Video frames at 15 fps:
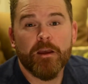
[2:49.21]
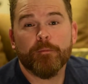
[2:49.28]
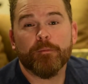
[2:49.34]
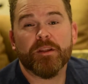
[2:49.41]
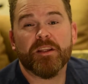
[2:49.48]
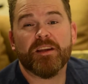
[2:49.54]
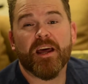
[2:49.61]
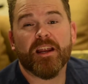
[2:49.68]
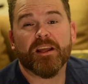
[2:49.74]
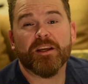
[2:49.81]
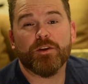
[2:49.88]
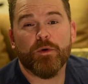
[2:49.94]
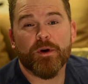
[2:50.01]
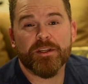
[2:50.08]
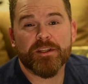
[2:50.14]
But the deadly
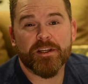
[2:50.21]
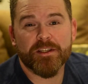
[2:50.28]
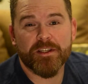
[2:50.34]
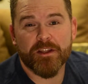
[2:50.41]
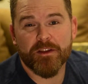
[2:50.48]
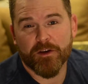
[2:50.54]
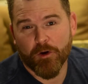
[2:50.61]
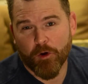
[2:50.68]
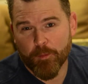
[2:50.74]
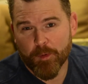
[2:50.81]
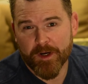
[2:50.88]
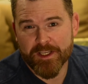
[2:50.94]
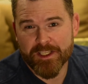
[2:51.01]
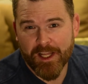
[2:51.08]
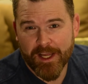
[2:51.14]
twist is that the
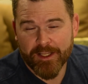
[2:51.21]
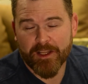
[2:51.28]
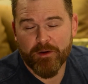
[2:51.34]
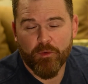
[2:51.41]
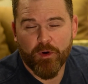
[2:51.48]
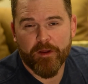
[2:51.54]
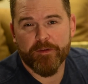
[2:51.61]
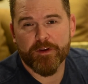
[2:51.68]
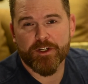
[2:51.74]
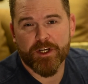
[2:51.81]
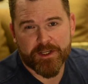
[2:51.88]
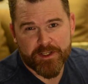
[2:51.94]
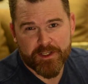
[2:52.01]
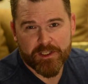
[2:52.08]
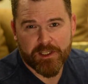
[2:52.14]
culprit is likely one of the
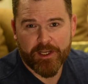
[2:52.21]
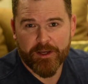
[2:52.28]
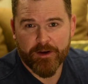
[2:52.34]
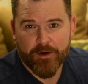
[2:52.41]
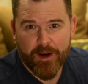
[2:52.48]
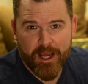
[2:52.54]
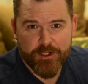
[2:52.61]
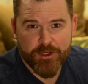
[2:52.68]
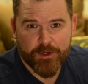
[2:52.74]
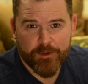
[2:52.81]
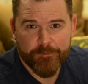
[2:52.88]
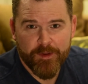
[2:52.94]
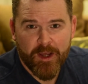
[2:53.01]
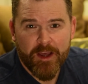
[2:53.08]
Justice League International.